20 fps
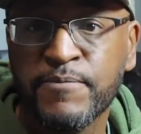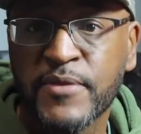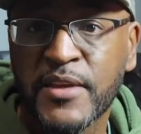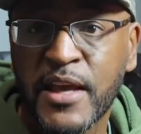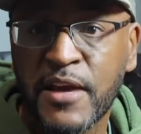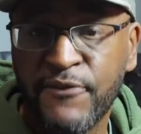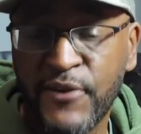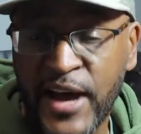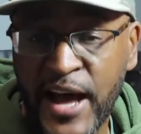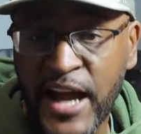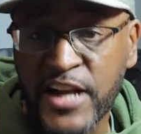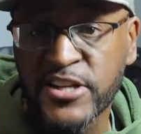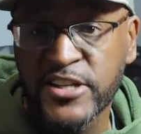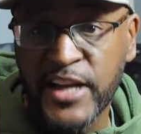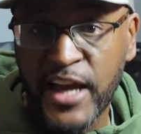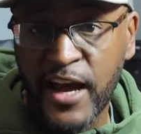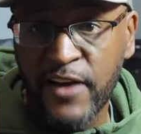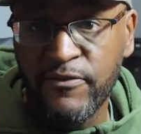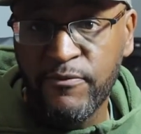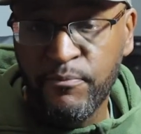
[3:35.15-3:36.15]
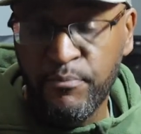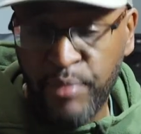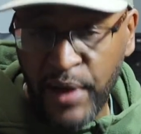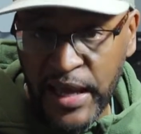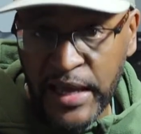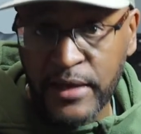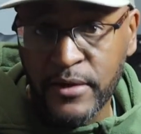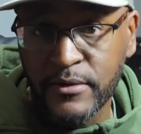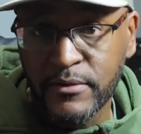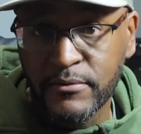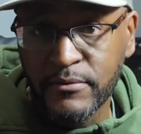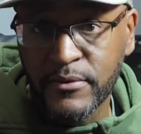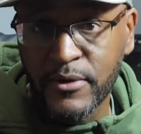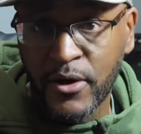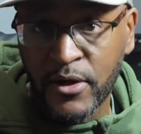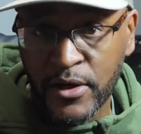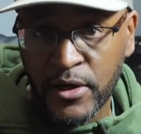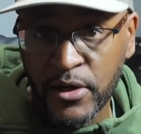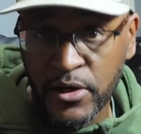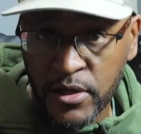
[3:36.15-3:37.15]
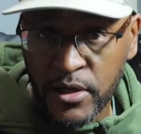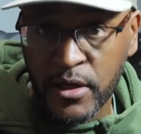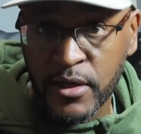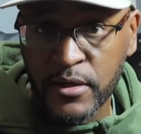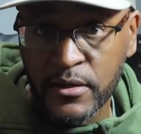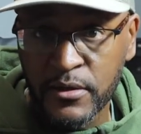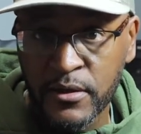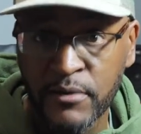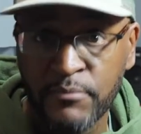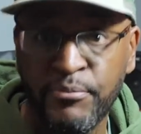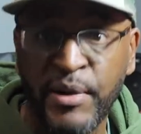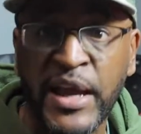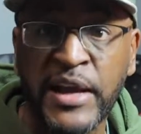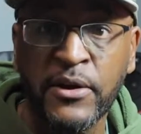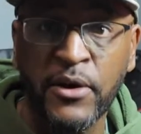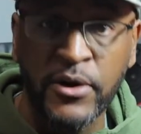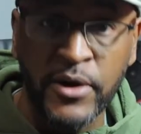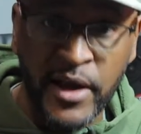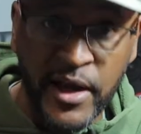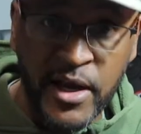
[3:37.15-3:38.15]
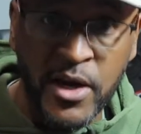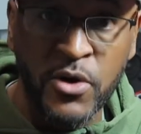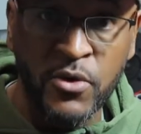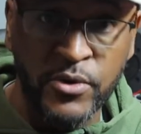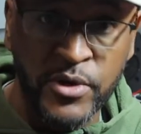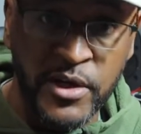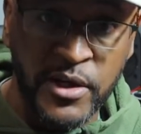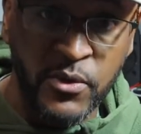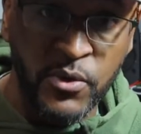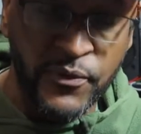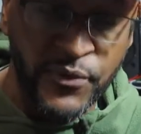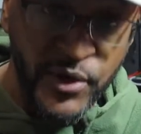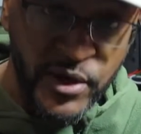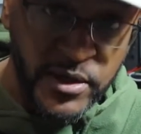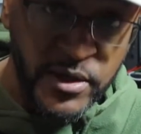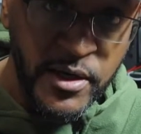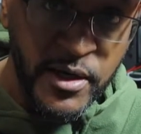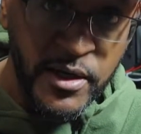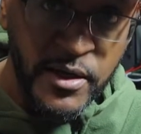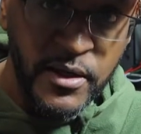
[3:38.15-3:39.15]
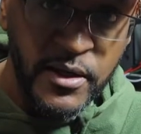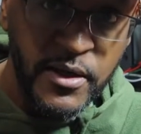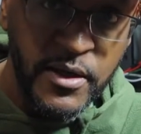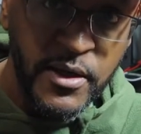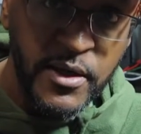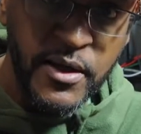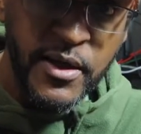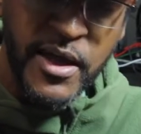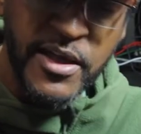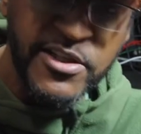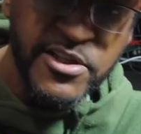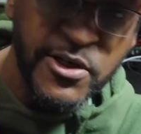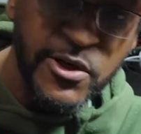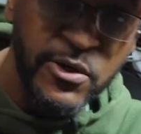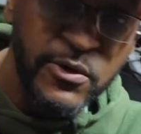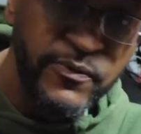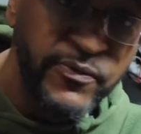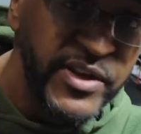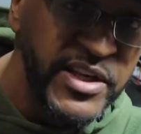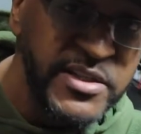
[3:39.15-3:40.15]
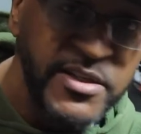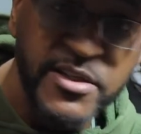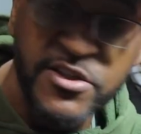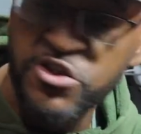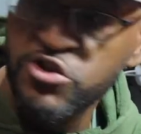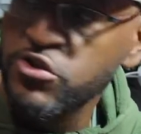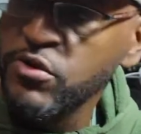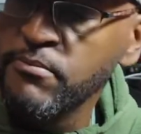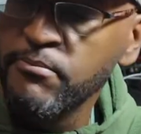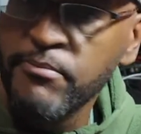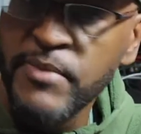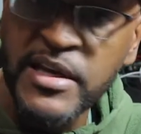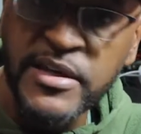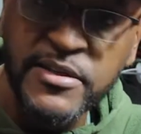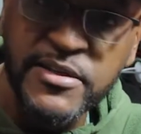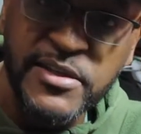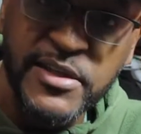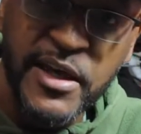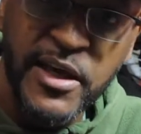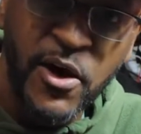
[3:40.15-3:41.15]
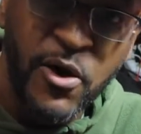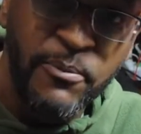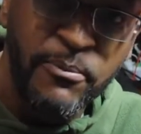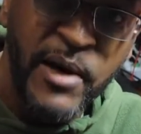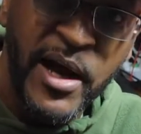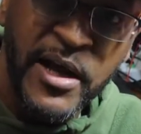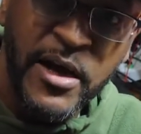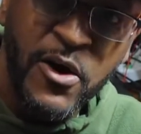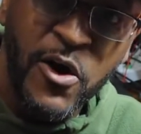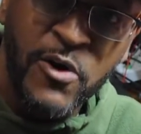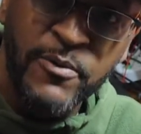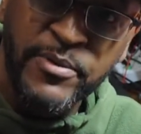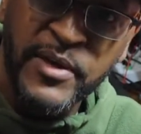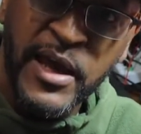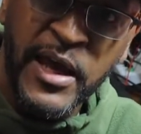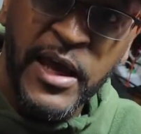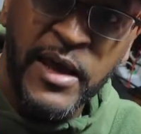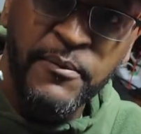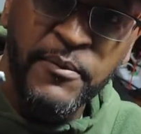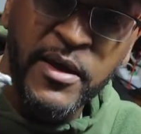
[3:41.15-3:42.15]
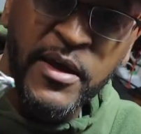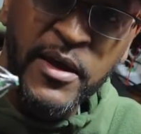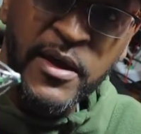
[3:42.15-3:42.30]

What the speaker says: if I actually have bait on a hook or bait on a hair rig with the hook. And so this has tremendously helped my carp game.